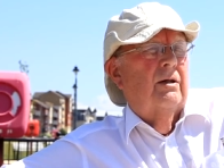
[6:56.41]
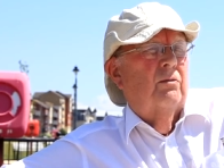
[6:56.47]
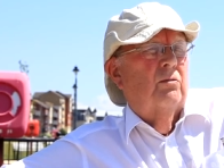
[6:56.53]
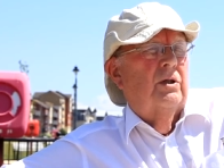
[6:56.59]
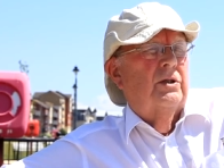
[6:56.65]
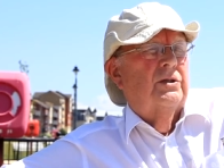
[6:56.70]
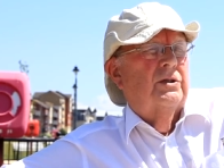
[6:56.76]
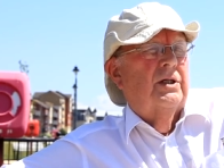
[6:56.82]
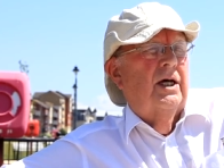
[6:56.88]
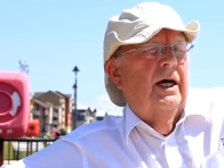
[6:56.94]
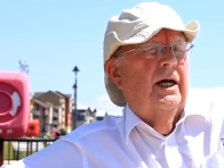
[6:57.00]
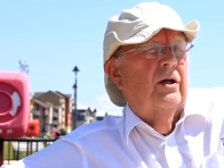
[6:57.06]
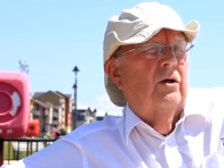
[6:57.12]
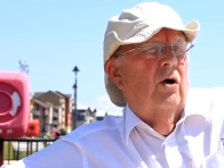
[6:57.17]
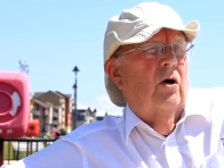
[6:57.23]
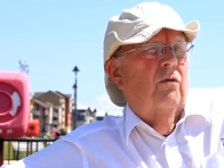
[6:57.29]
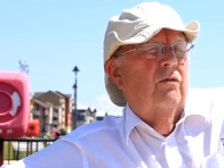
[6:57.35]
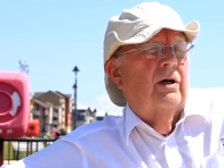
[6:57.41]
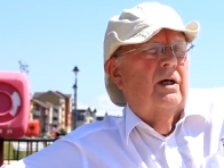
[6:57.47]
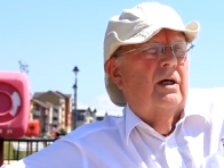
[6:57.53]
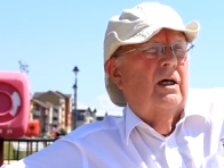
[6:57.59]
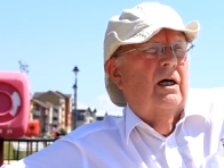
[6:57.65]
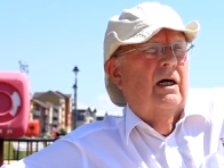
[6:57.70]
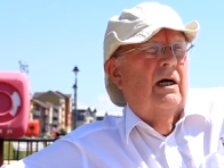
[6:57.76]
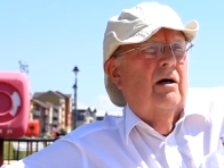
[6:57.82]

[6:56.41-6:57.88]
was taken over